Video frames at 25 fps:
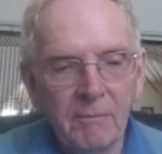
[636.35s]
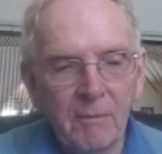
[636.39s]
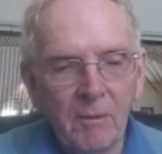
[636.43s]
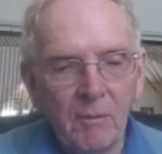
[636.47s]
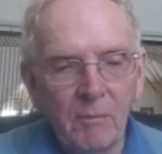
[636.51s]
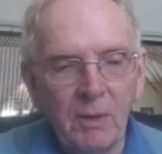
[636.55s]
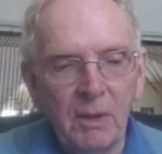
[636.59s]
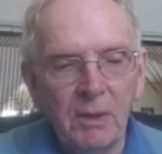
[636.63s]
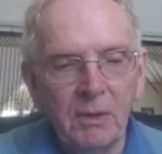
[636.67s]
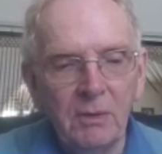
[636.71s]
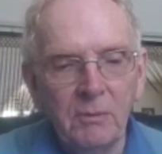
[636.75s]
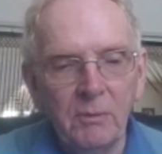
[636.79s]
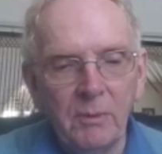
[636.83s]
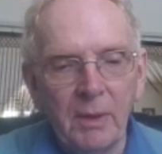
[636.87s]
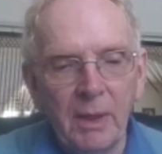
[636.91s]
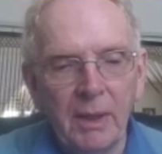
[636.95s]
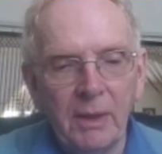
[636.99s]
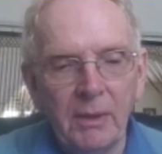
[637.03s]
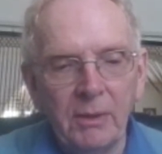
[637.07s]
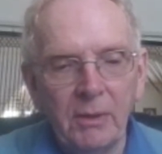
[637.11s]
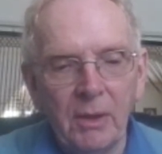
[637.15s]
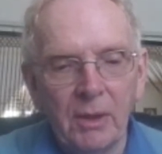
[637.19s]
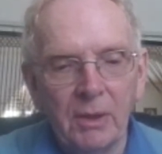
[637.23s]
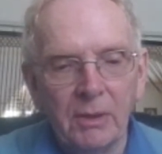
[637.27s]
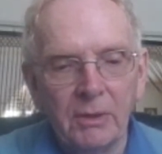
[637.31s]
Well, and why
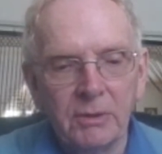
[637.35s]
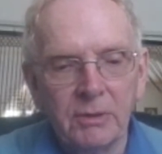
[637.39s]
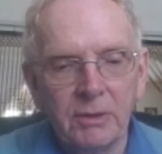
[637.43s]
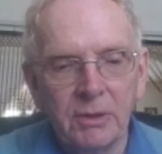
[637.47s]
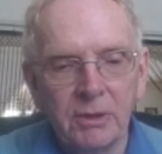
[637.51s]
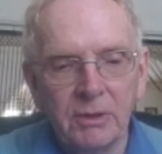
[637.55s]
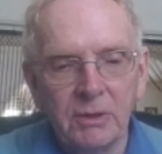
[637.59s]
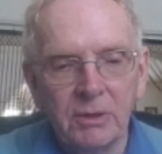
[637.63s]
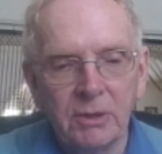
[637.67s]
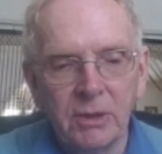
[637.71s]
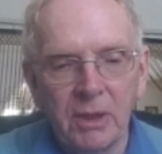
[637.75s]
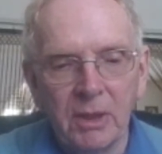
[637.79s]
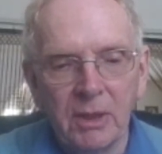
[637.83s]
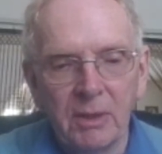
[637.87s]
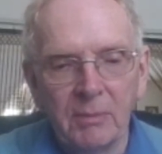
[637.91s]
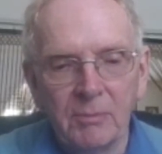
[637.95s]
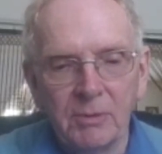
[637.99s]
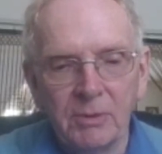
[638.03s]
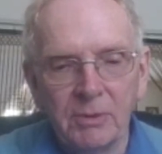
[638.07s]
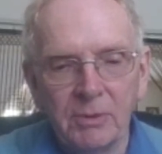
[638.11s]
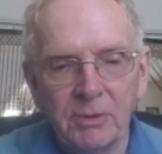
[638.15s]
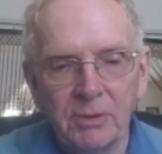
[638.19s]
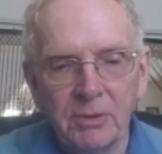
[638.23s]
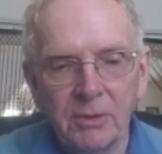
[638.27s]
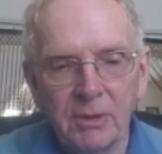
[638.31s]
not, said
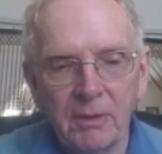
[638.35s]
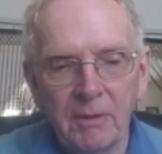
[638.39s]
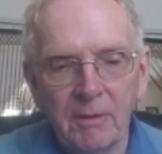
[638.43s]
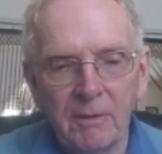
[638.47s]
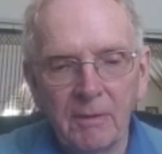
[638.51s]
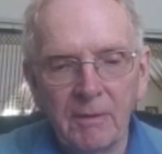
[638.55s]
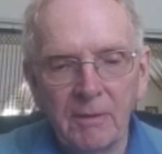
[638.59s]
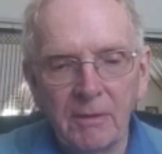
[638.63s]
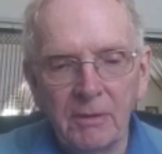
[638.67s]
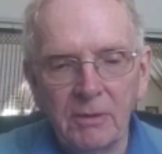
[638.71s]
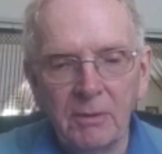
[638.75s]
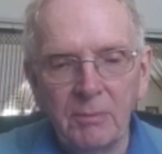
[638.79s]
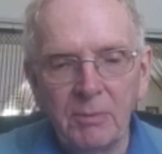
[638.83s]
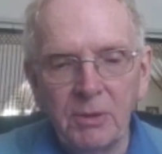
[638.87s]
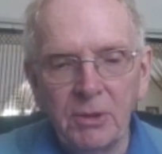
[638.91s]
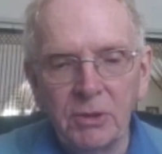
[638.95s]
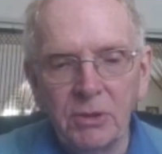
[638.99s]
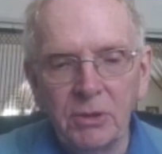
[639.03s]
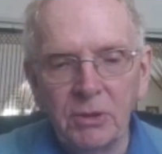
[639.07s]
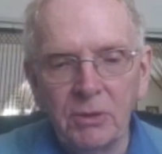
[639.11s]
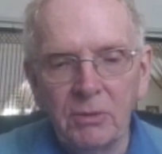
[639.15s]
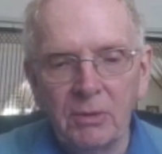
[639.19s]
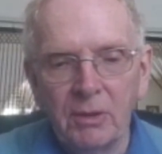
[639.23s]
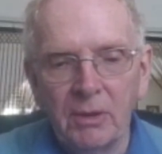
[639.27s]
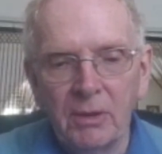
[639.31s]
Seamus. To be
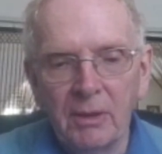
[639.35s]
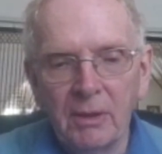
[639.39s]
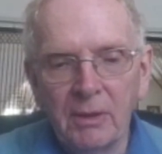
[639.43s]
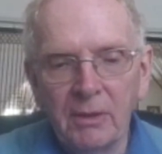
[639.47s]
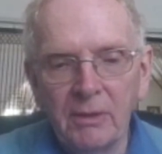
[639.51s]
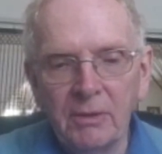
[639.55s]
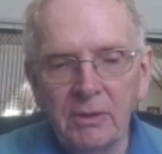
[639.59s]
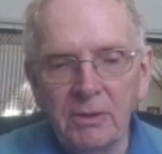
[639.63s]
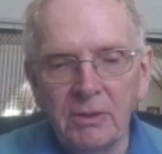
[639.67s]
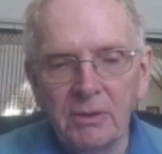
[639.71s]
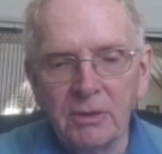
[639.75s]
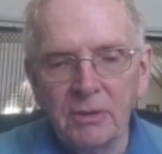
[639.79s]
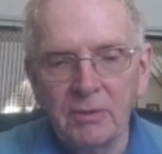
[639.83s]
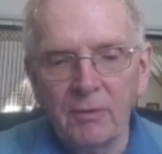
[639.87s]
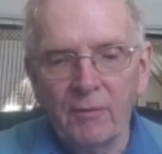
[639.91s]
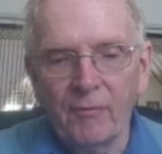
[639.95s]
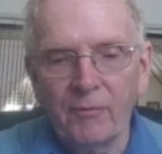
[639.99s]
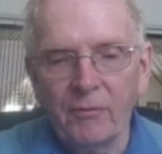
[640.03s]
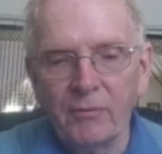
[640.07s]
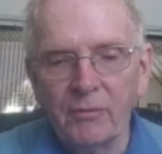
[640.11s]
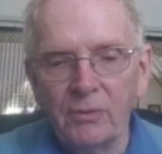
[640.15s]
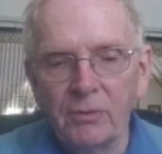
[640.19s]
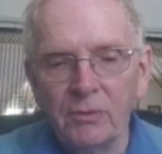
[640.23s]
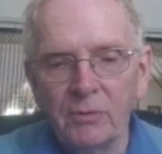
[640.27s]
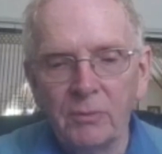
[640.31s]
sure, this stuff
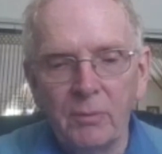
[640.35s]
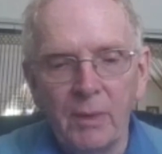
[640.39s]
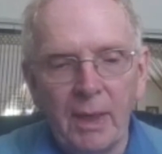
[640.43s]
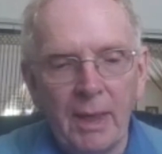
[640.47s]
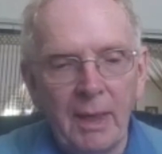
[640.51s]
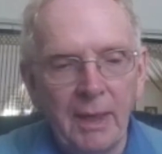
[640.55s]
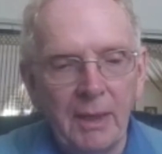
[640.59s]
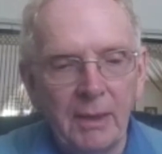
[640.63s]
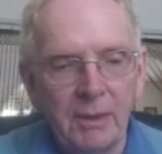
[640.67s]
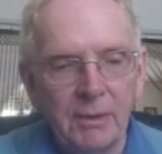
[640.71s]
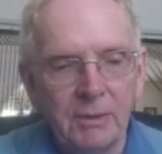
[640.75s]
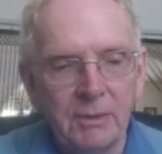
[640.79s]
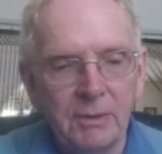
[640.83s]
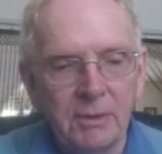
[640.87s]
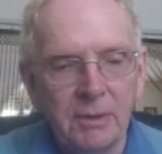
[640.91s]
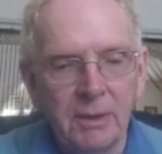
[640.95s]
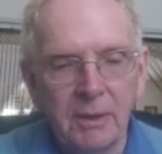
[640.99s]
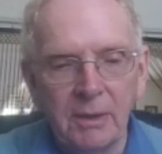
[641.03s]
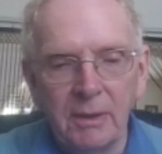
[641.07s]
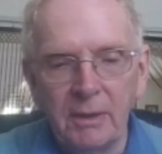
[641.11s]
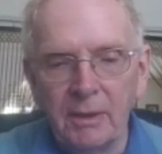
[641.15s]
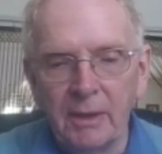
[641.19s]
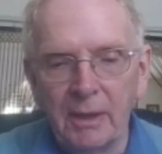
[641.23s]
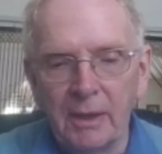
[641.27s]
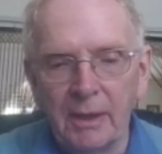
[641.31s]
grows wild as
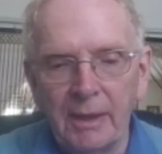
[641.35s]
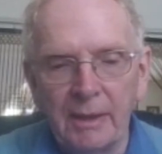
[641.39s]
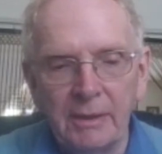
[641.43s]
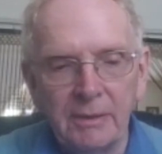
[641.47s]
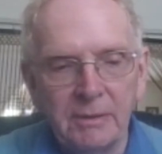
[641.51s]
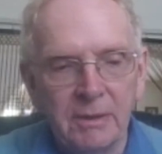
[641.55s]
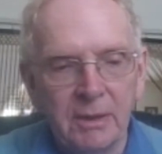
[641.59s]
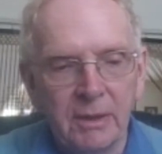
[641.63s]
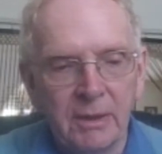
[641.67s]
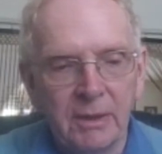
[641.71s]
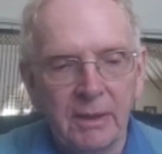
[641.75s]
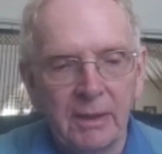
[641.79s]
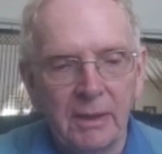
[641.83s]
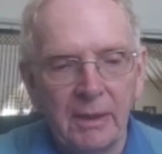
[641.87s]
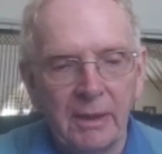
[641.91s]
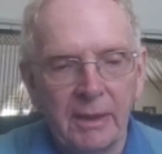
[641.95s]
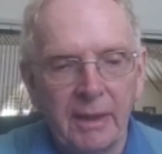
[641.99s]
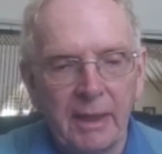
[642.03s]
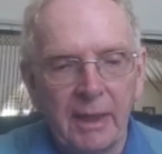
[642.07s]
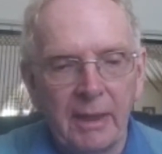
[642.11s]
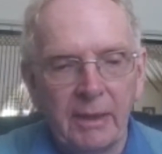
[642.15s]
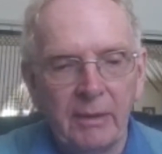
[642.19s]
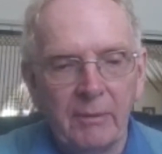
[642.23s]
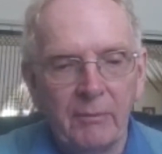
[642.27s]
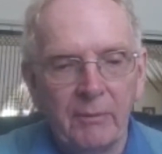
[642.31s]
in the glens of
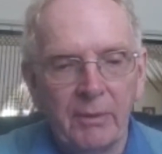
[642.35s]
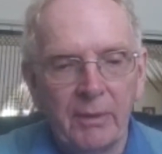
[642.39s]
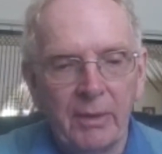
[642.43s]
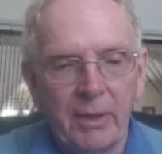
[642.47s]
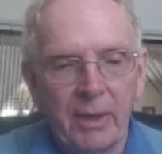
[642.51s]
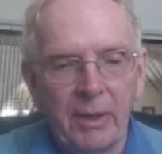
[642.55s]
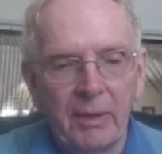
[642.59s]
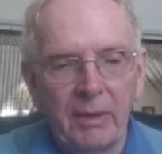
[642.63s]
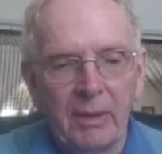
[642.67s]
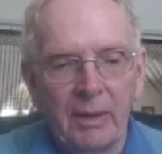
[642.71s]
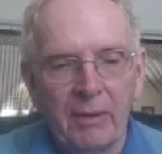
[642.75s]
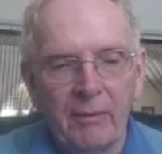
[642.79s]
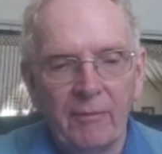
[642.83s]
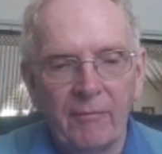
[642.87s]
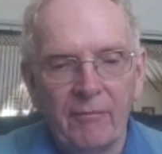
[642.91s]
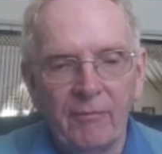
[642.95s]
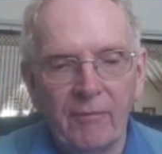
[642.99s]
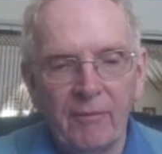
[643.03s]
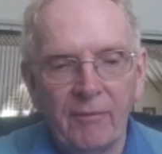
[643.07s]
Kilkenny where I live.